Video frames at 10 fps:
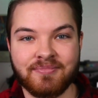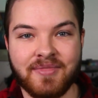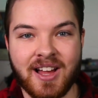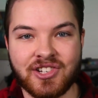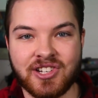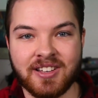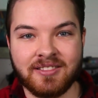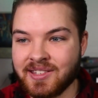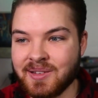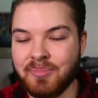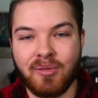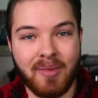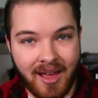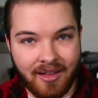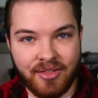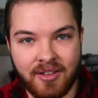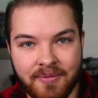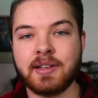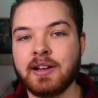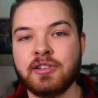not shit. Simple math.
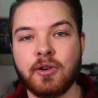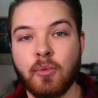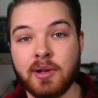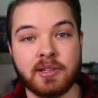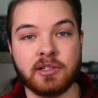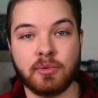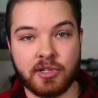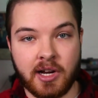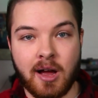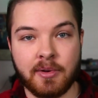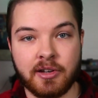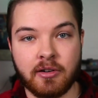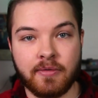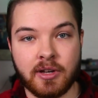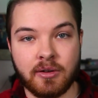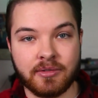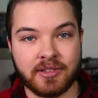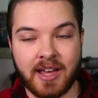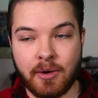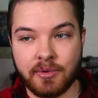Side note, once I switched to commentary videos,
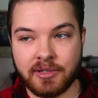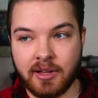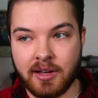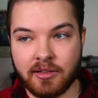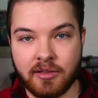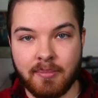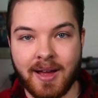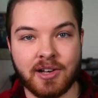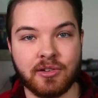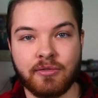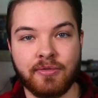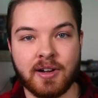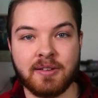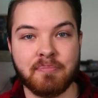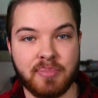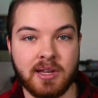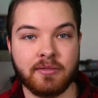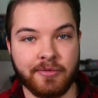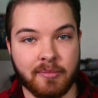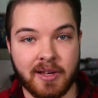that was like the magic fucking bean
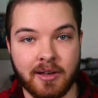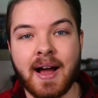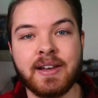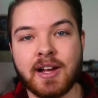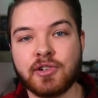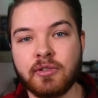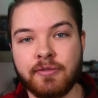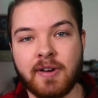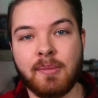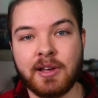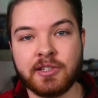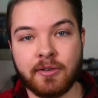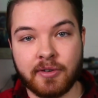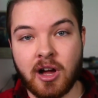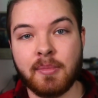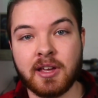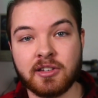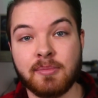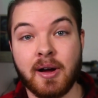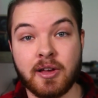for me. I naturally found myself coming
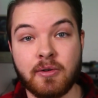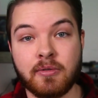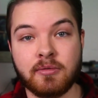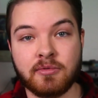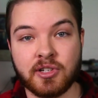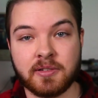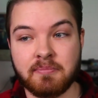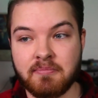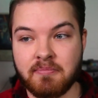into my own, just